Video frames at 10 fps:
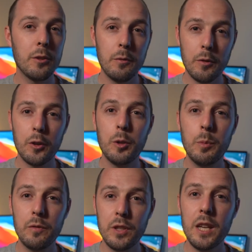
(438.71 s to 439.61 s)
over a cup
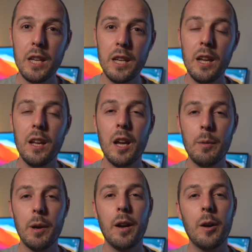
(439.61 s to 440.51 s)
of tea
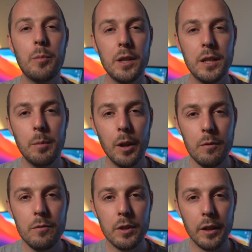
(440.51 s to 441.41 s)
about how pretty
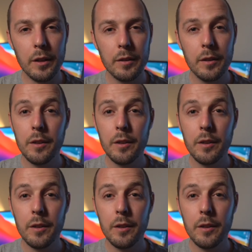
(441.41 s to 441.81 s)
balloons are.